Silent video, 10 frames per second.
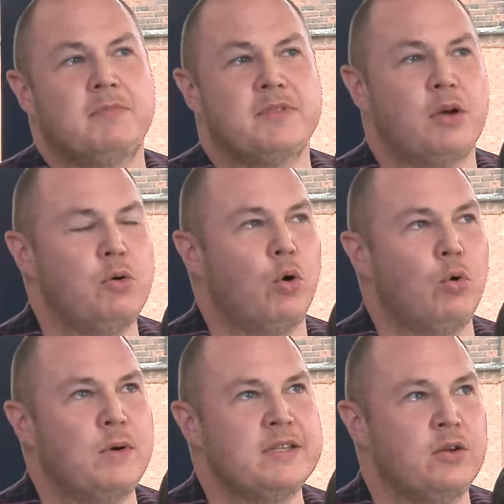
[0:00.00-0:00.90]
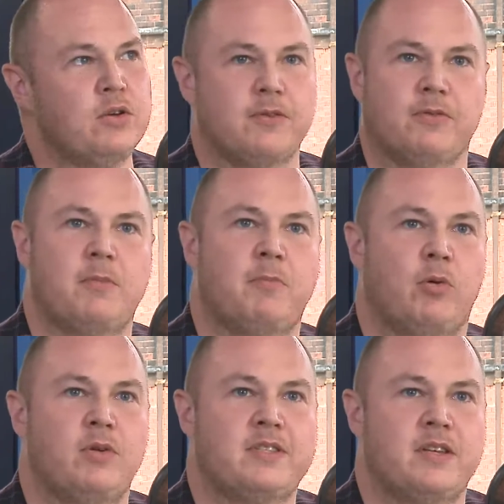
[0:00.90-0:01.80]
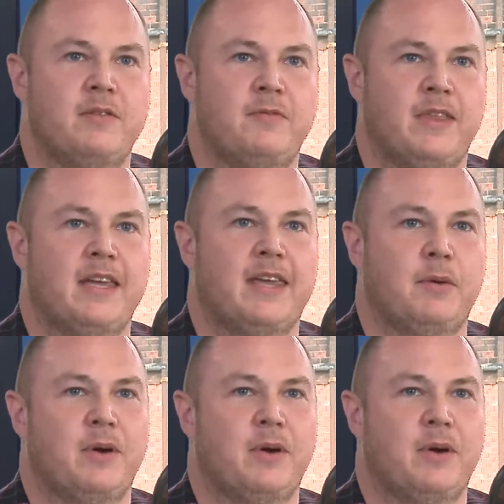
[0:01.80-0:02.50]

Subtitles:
So always looked from a point of thinking,